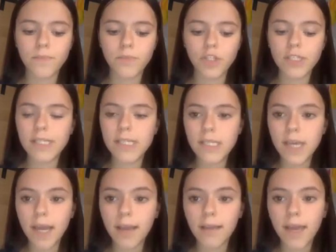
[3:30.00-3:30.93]
just
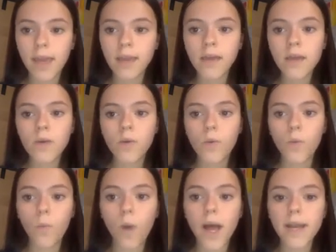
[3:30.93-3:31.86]
detailing
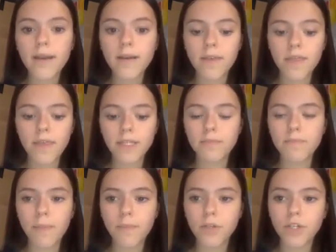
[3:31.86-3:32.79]
what this
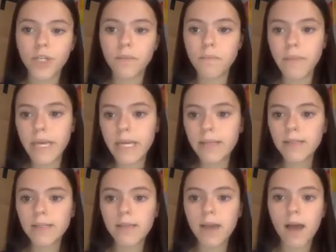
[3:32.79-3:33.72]
membership
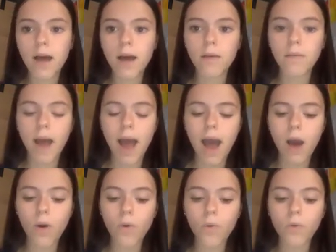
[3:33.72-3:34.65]
means,
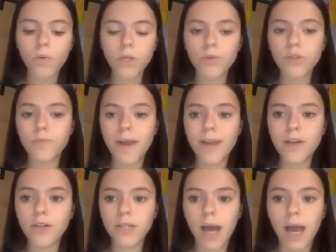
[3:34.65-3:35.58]
how you spend
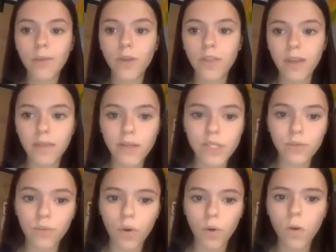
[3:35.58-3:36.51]
your time within this
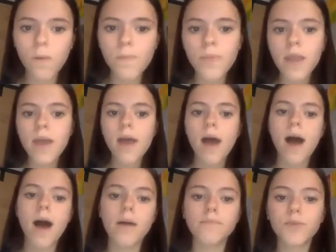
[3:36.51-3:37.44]
role.
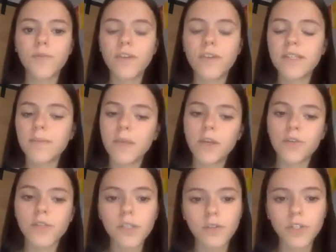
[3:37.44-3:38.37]
So if it's something you're
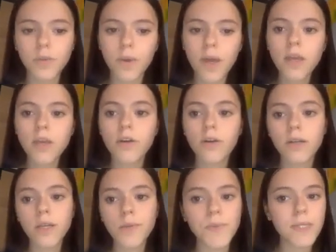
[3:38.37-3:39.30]
still doing, you're going
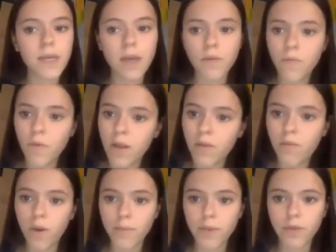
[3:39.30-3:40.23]
to use the infinite
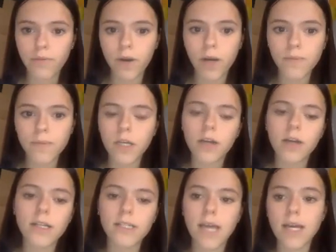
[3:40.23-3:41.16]
form of the verb. So you're
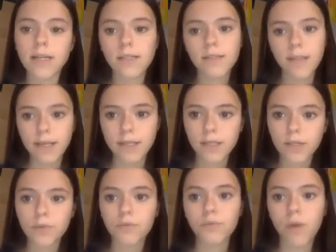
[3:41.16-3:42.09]
going to say assist,
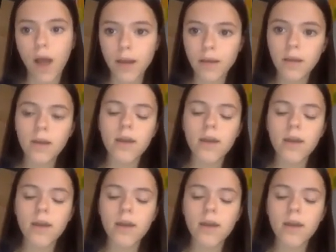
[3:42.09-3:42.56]
run,